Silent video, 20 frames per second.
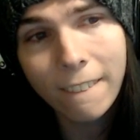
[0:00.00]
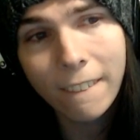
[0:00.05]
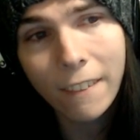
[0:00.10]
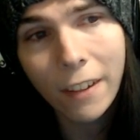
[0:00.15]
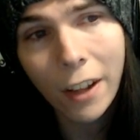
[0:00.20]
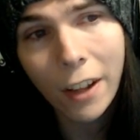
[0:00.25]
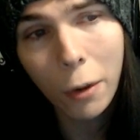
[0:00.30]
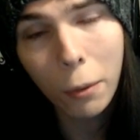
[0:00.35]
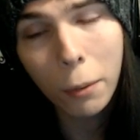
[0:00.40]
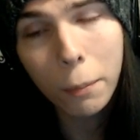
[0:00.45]

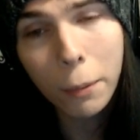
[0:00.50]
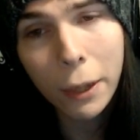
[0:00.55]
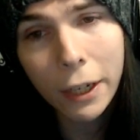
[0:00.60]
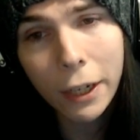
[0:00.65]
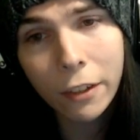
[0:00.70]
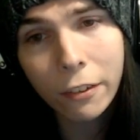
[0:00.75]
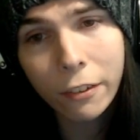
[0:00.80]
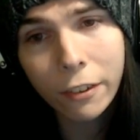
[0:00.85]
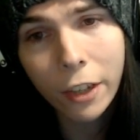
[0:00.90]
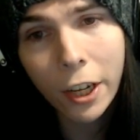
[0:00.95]
I went
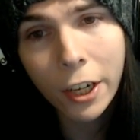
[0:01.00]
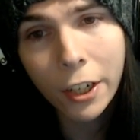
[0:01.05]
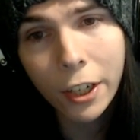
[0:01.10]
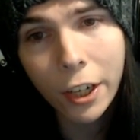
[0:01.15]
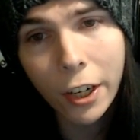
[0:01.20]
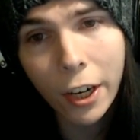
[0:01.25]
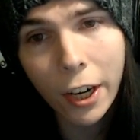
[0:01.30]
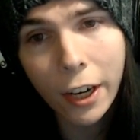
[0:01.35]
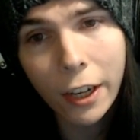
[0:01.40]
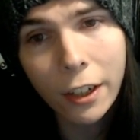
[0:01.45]
back inside
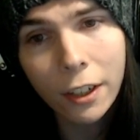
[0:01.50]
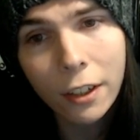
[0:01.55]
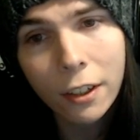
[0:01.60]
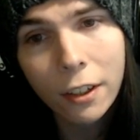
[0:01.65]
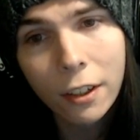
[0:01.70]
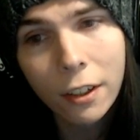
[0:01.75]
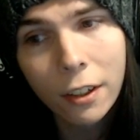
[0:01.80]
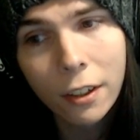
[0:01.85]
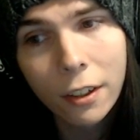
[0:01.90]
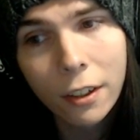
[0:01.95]
and I
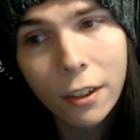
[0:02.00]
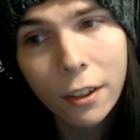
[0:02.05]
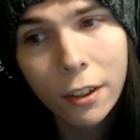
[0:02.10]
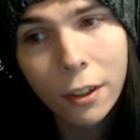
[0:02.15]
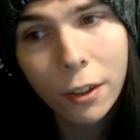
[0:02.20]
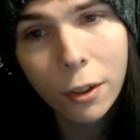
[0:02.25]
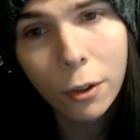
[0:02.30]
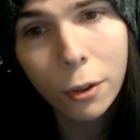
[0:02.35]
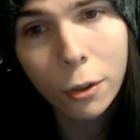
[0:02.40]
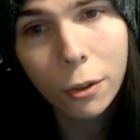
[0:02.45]

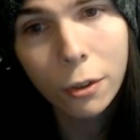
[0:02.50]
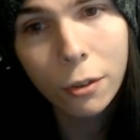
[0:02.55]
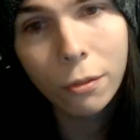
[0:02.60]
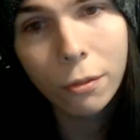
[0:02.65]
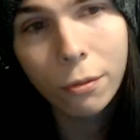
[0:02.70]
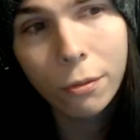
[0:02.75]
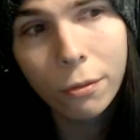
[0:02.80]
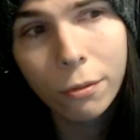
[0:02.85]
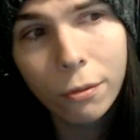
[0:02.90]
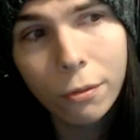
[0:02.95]
couldn't
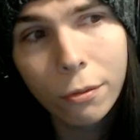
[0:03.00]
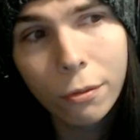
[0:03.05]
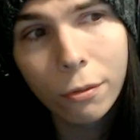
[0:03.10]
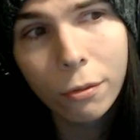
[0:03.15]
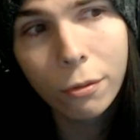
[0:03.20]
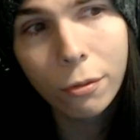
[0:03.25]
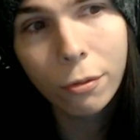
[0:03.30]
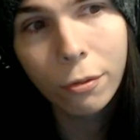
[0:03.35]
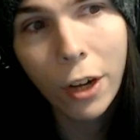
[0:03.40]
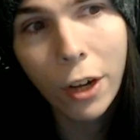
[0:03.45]

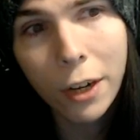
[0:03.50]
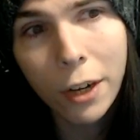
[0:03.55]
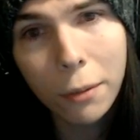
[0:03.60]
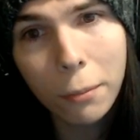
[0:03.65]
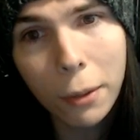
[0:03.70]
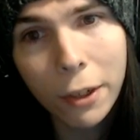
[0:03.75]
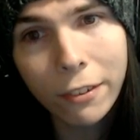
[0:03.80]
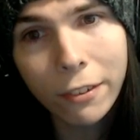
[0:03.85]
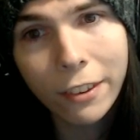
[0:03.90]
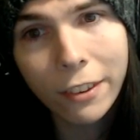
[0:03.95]
find
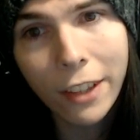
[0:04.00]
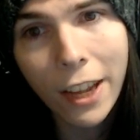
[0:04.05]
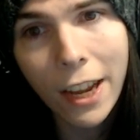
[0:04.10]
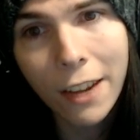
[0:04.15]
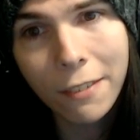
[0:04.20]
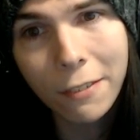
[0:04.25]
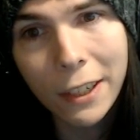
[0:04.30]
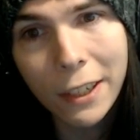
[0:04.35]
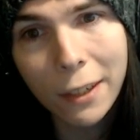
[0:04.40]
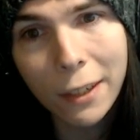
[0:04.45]
my
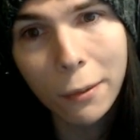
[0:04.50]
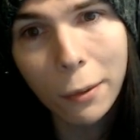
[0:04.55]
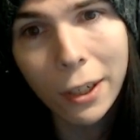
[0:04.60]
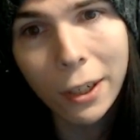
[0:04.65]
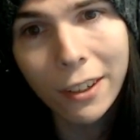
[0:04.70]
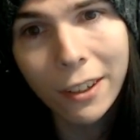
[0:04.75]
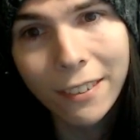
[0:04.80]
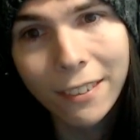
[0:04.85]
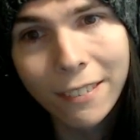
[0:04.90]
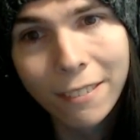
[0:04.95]
staff anywhere.